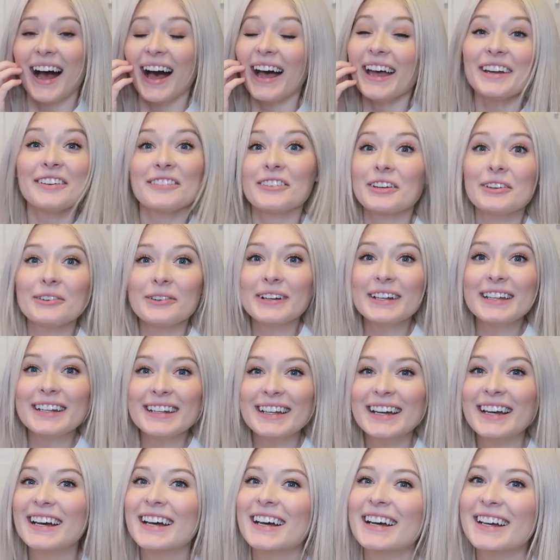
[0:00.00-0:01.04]
Hi everyone,
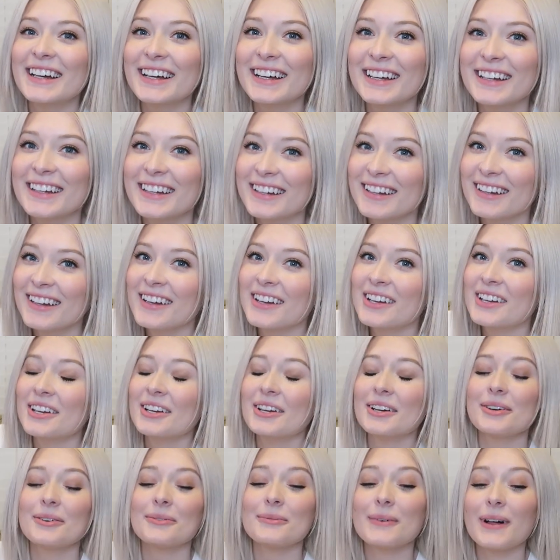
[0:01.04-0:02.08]

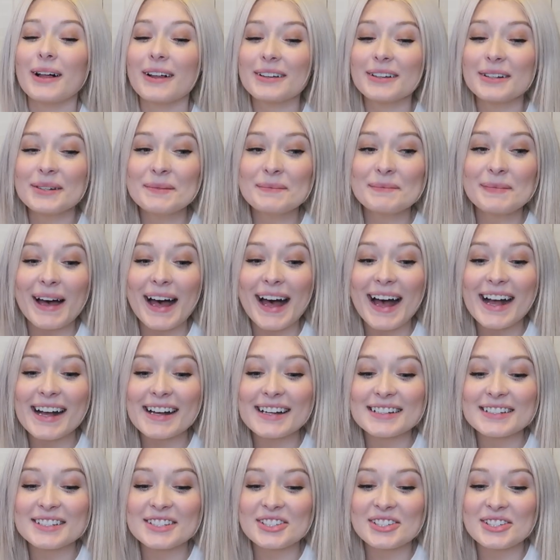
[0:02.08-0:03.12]
welcome
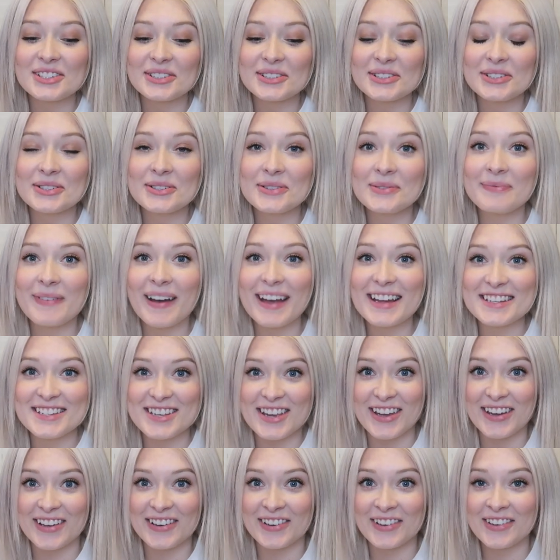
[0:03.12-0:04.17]
back to my
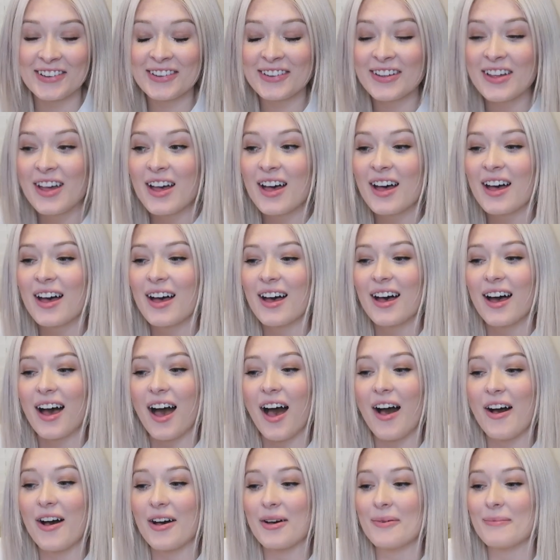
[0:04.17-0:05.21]
channel.
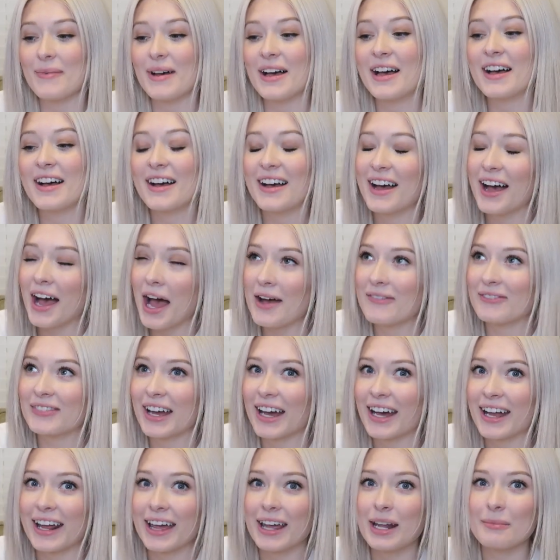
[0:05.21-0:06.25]
I'm kind of
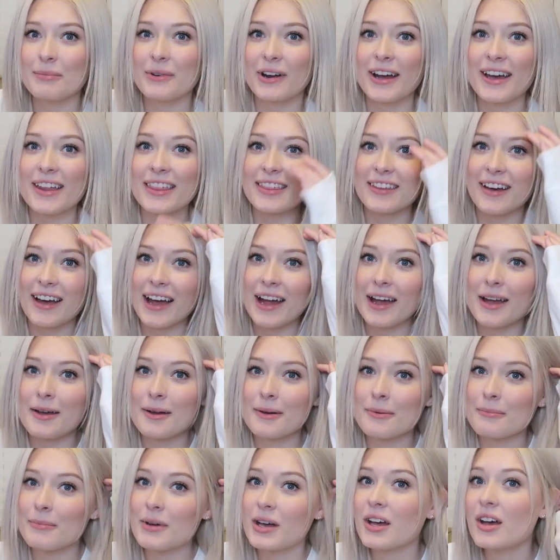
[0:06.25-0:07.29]
out of breath. I
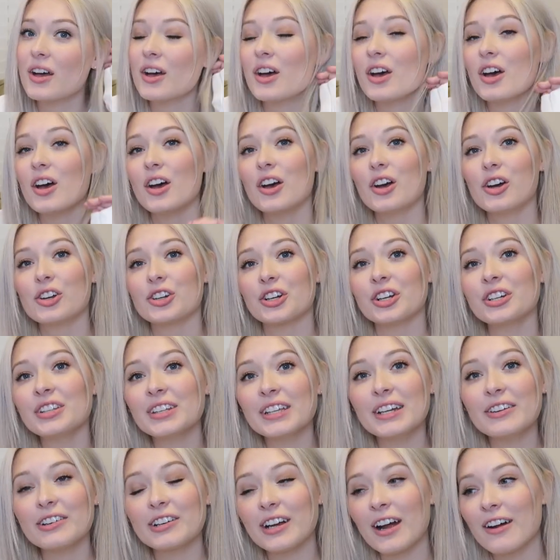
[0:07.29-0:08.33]
am
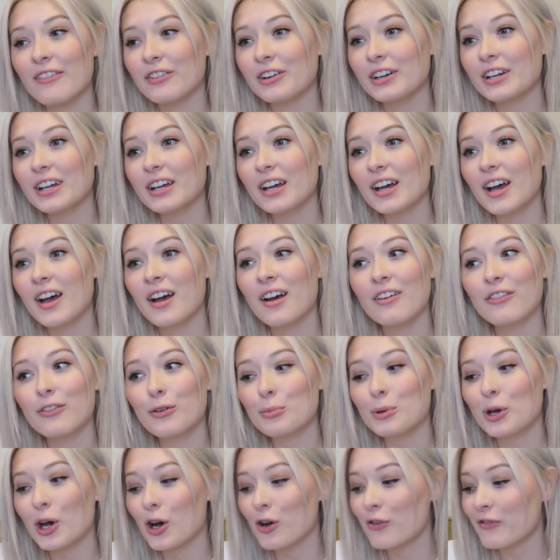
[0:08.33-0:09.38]
currently recovering
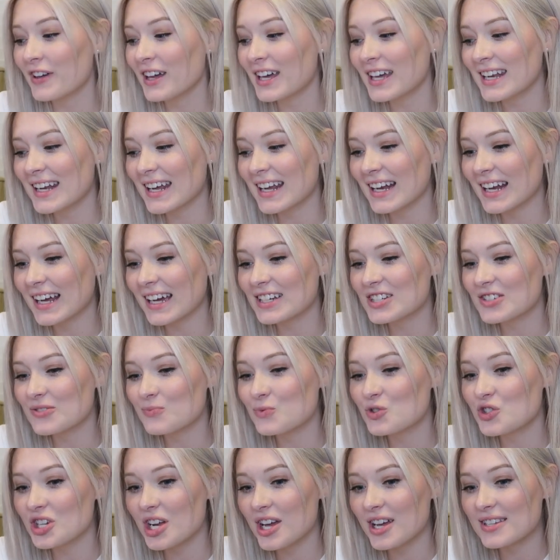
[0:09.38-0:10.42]
from COVID and I
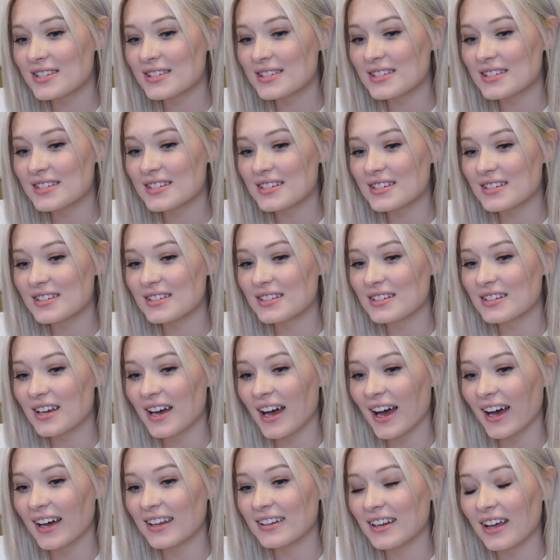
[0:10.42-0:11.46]
just
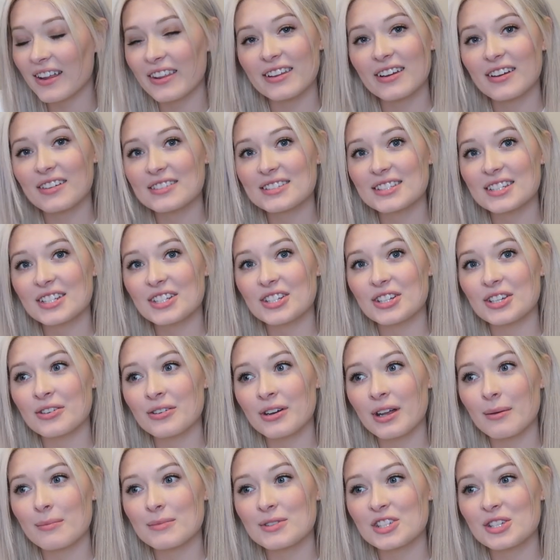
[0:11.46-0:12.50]
had nothing else to do
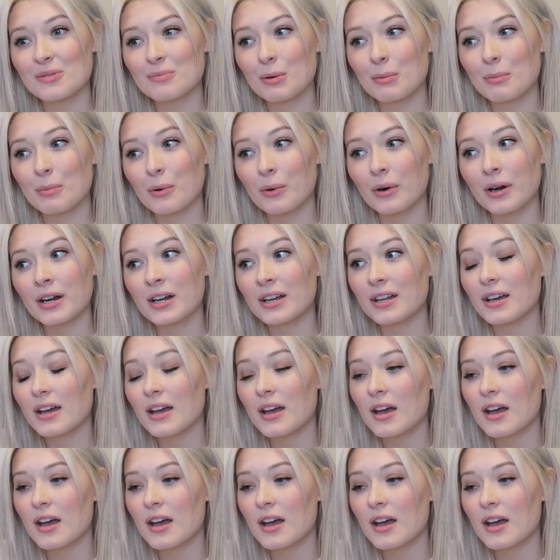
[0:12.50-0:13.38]
and I'm super bored.